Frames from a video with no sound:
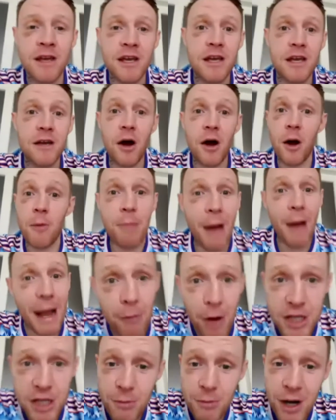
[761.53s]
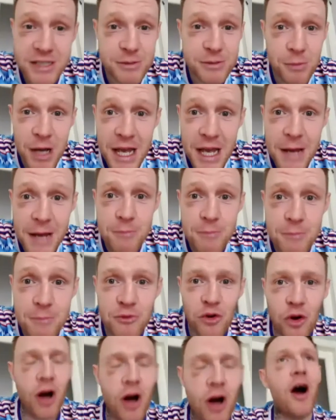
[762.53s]
I'm back watching boxing with him. You know,
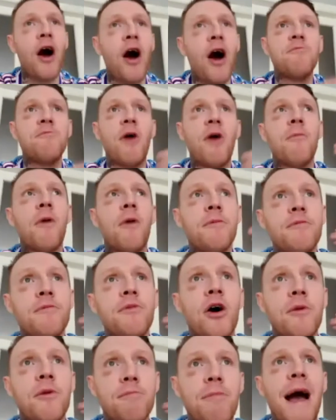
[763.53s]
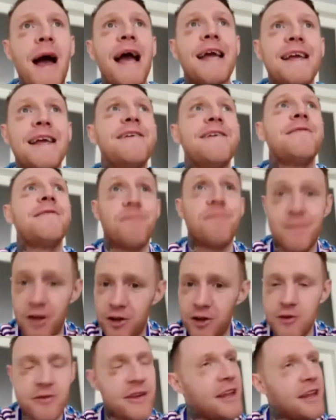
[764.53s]
I'm back,
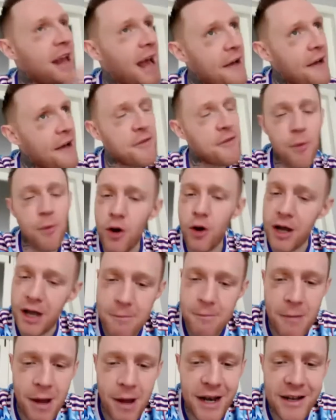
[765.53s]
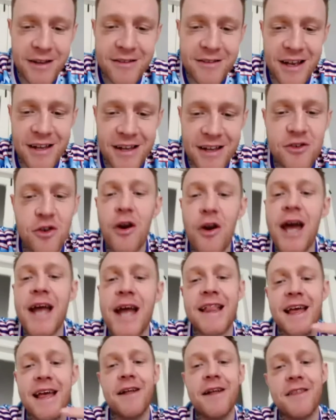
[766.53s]
like you said, I have the bug again, man. It's great
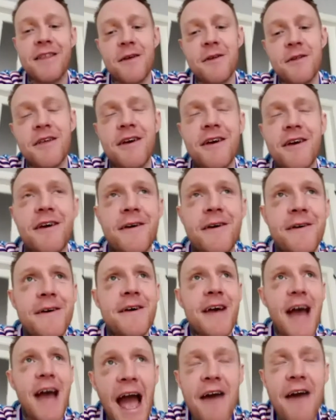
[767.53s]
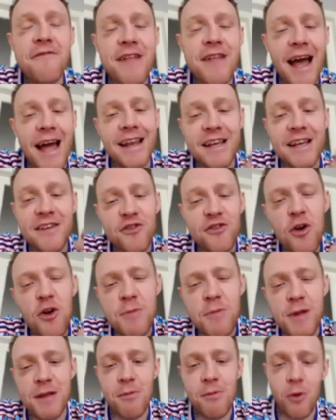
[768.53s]
to have that
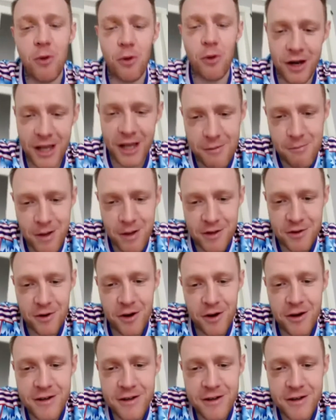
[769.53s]
excitement about it again, man, you know.